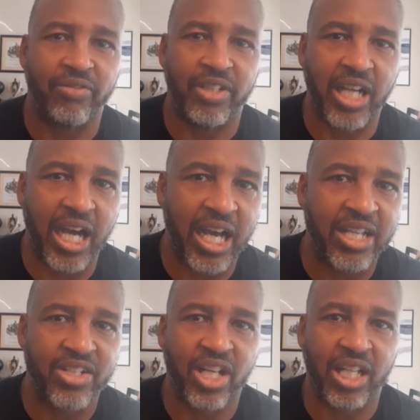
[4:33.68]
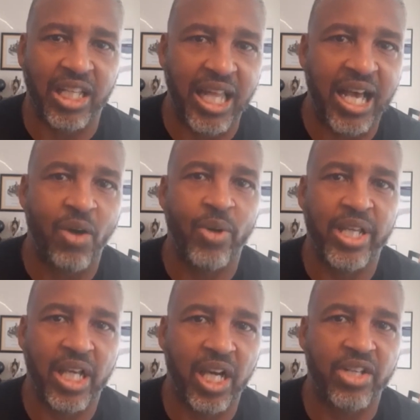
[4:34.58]
God
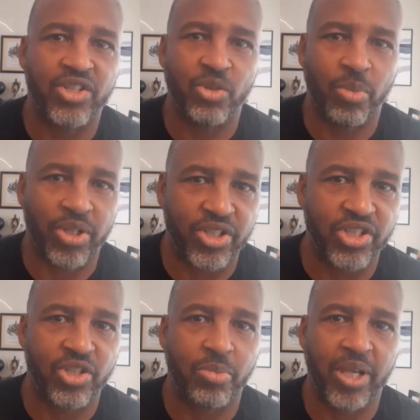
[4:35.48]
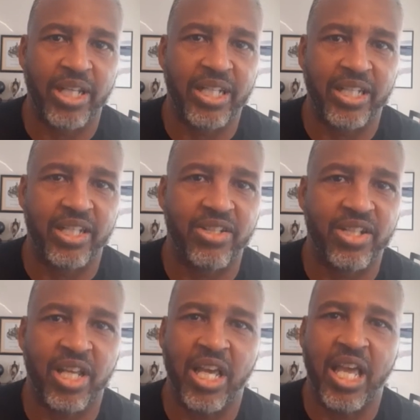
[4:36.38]
allowing us to participate in this
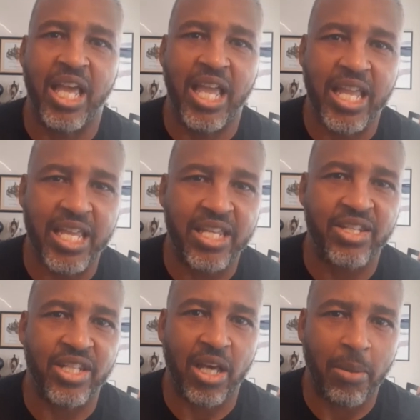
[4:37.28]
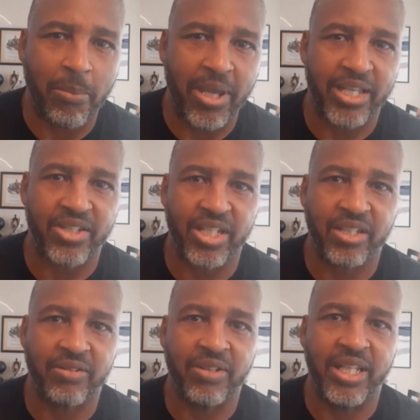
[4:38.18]
is amazing.
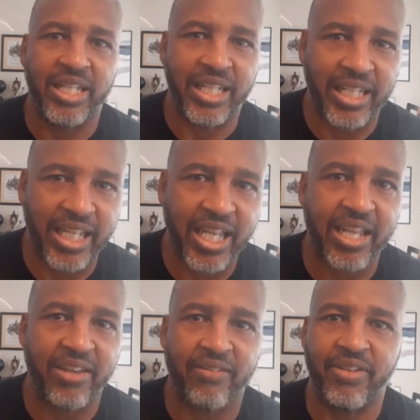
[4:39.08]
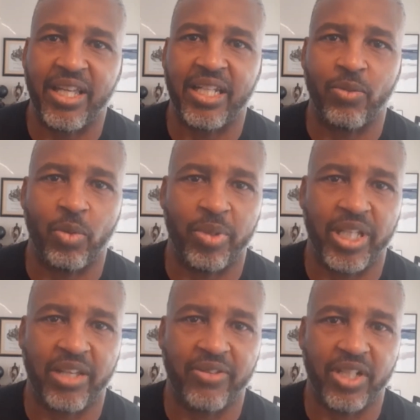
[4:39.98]
Give, and it will be
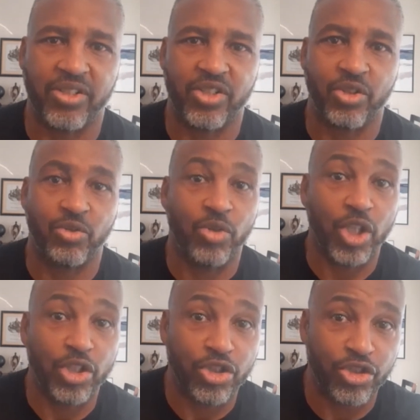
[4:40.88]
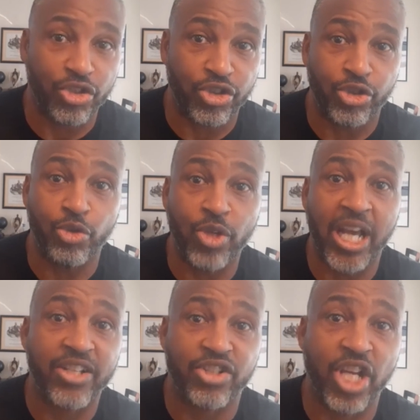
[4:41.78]
given unto you. Do
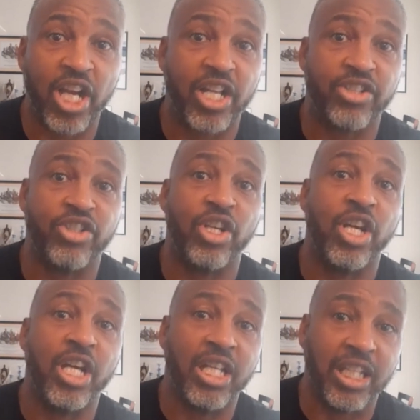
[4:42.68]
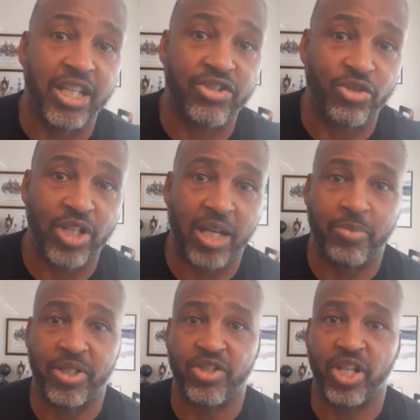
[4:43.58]
not judge, lest you not
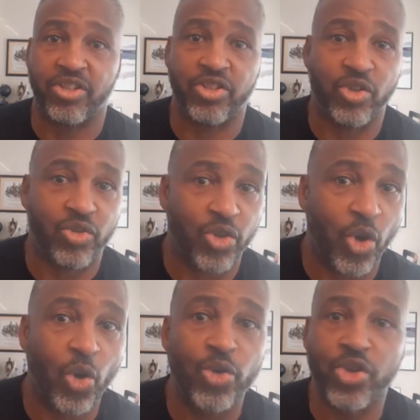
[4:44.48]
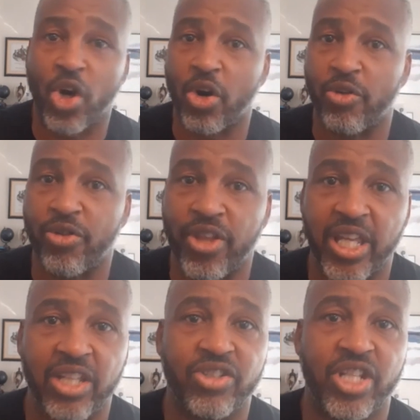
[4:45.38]
be judged. Those are
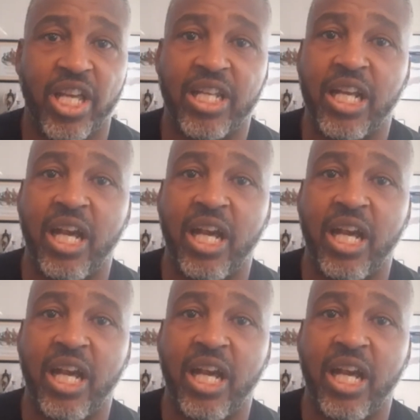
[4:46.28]
things that